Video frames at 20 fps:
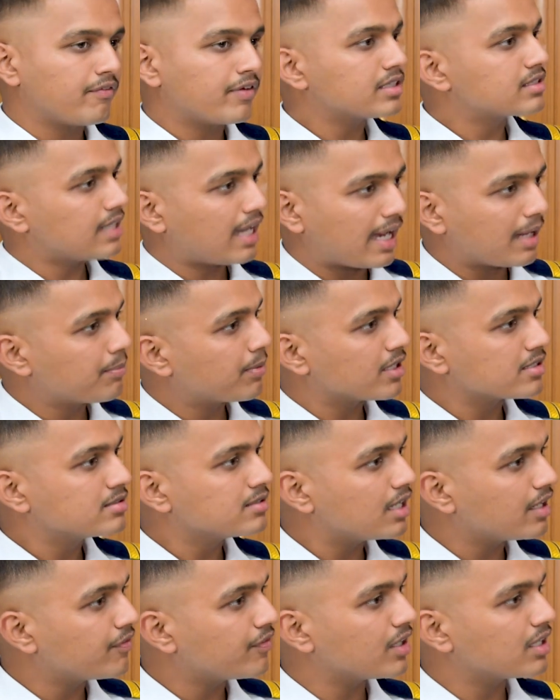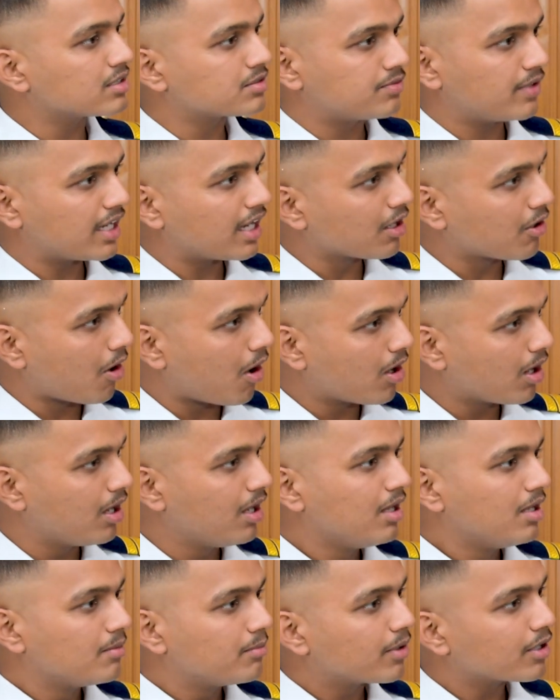which I personally feel is very wrong
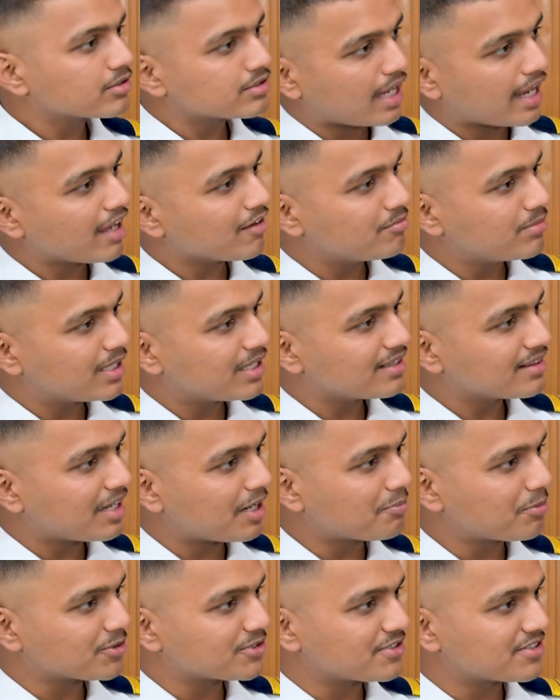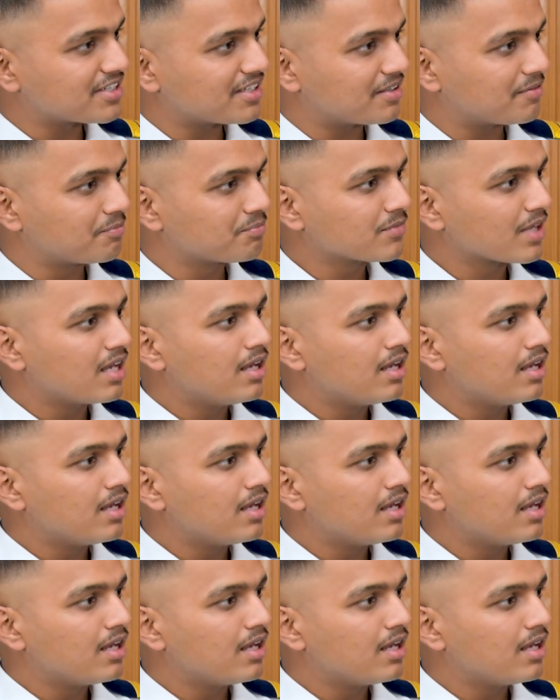because I have been in that position.